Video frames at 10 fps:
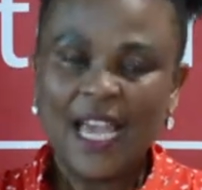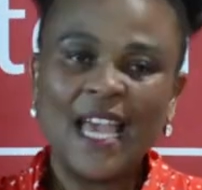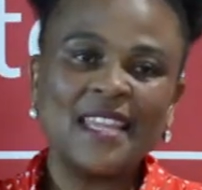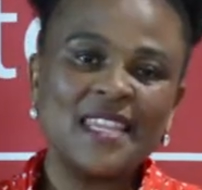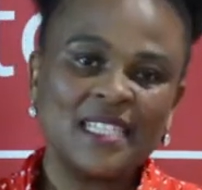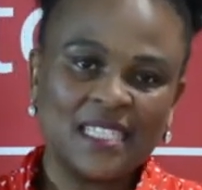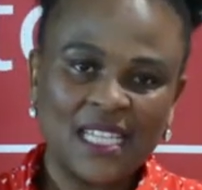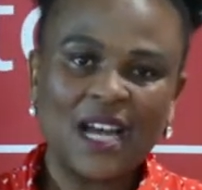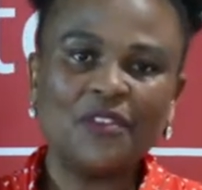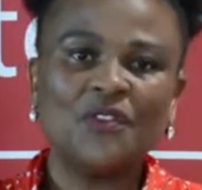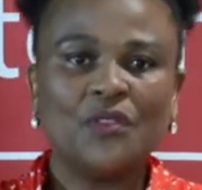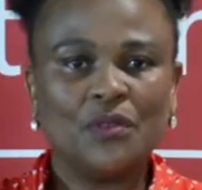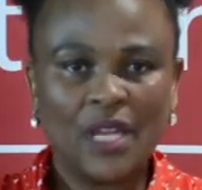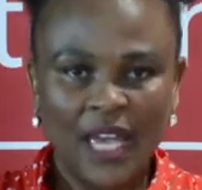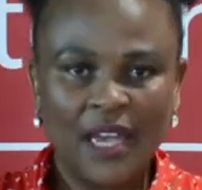and the staff
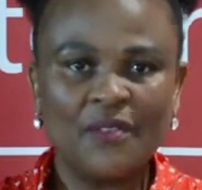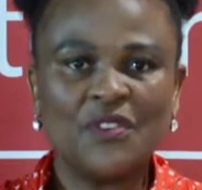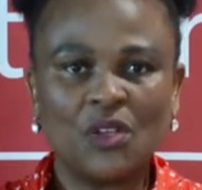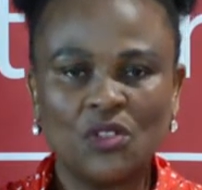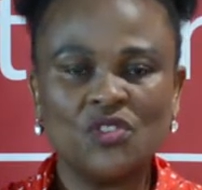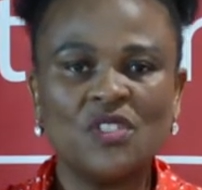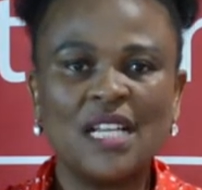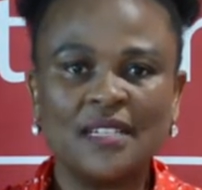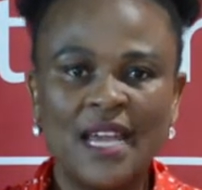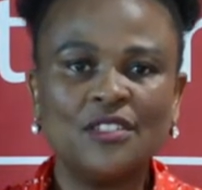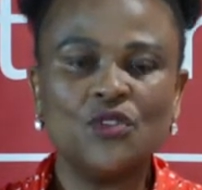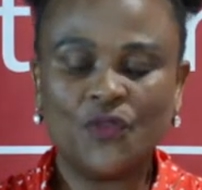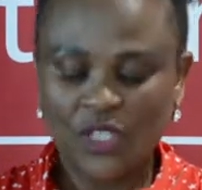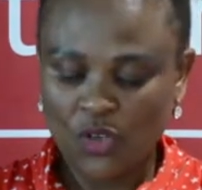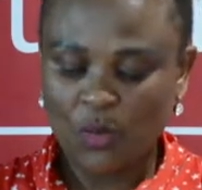have the constitutional right to
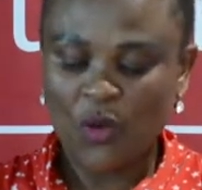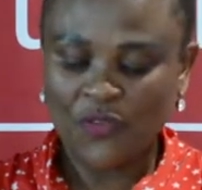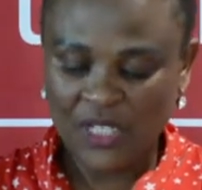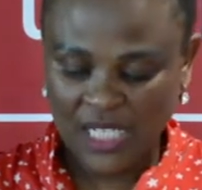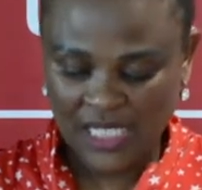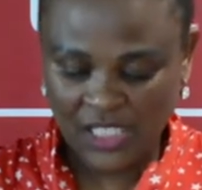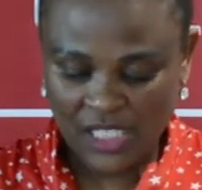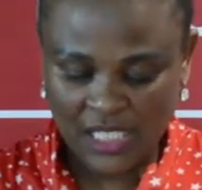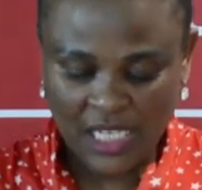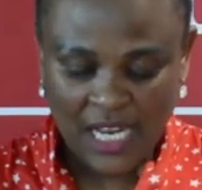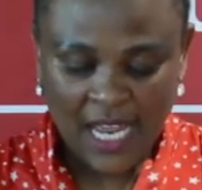freedom of religion,